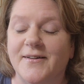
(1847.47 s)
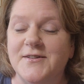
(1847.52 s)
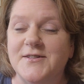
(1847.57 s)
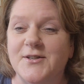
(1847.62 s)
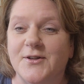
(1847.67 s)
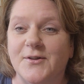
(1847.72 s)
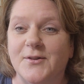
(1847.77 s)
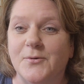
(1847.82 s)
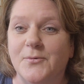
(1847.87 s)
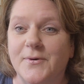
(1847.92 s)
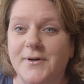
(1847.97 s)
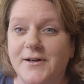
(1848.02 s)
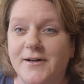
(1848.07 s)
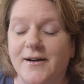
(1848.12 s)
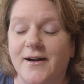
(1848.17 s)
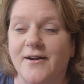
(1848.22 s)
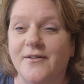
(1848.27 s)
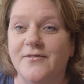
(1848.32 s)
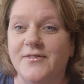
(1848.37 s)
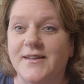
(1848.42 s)
So the winner
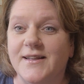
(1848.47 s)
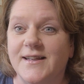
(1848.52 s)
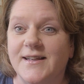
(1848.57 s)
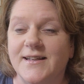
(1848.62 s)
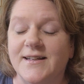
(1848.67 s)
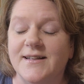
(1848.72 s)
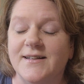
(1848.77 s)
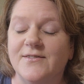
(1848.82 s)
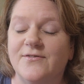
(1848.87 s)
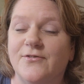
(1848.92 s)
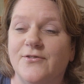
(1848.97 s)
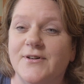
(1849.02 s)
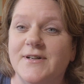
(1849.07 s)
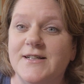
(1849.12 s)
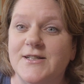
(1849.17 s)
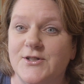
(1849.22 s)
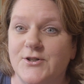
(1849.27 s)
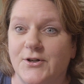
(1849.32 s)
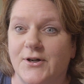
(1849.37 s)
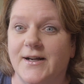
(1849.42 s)
of the
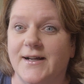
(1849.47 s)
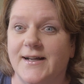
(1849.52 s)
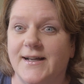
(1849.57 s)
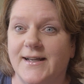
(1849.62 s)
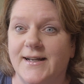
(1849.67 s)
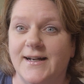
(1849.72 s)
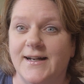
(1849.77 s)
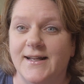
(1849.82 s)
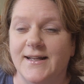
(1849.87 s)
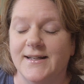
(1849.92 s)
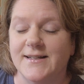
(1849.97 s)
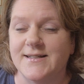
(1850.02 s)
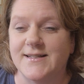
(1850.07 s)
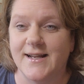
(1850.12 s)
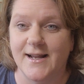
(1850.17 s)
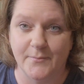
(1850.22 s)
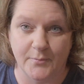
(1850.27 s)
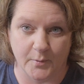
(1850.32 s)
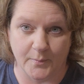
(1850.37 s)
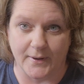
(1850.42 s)
freeze-dried
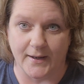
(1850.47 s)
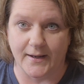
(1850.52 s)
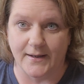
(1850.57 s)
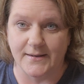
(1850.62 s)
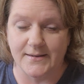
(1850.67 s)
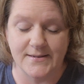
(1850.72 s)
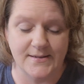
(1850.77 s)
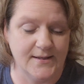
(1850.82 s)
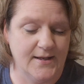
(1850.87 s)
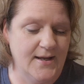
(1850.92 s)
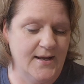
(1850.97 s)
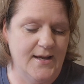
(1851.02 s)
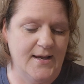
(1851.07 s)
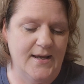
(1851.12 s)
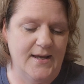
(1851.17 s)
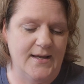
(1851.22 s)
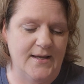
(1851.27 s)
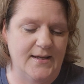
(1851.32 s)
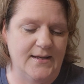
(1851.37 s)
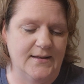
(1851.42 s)
sample box
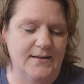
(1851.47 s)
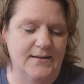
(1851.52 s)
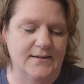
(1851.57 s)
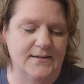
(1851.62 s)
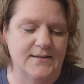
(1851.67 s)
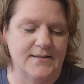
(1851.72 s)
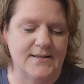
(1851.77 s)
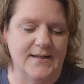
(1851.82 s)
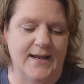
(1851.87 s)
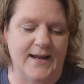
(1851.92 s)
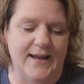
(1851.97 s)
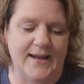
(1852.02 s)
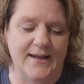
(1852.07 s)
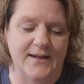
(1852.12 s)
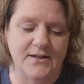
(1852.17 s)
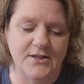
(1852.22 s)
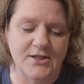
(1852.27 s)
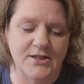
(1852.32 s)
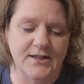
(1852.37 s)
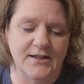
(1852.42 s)
is
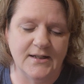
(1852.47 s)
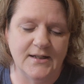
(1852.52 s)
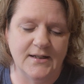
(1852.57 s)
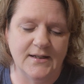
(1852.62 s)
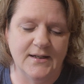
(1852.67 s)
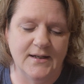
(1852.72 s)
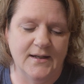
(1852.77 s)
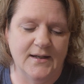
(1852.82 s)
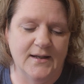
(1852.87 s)
Angie